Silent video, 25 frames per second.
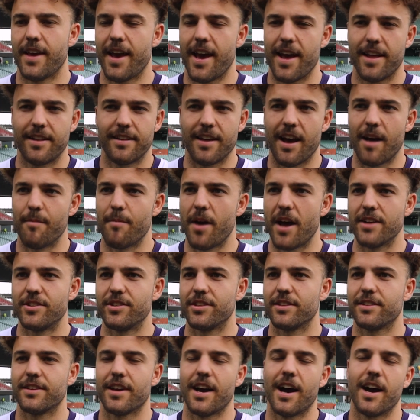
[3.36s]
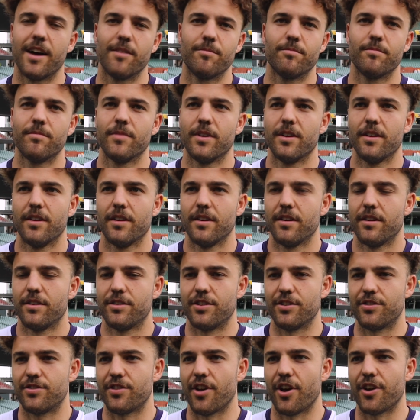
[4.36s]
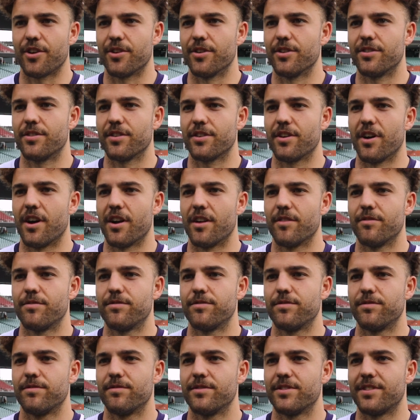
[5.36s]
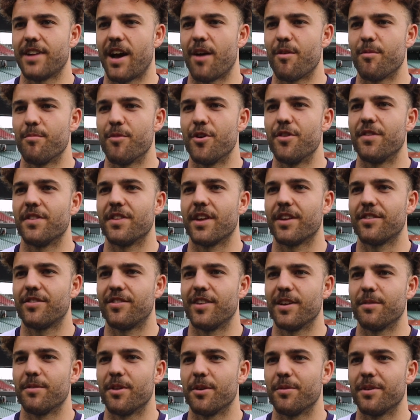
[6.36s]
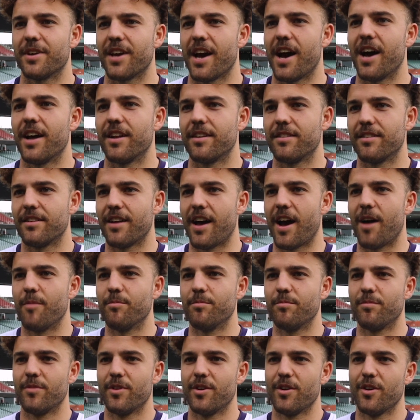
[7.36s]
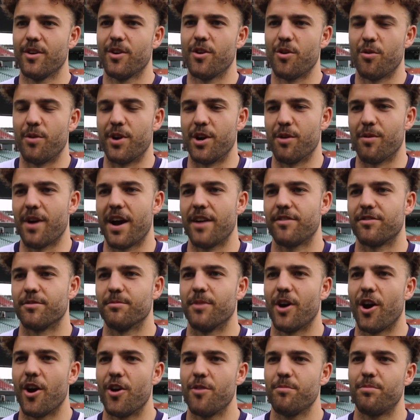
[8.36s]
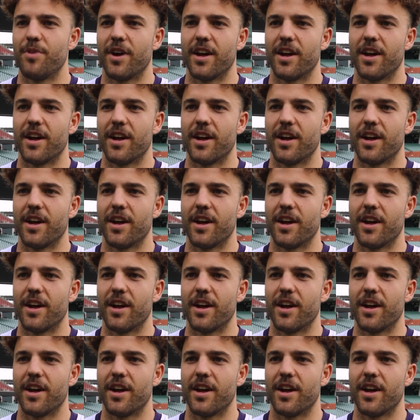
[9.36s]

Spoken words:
Yeah, no, magic. Just so good to kind of start removing that stigma that we can't win away from home.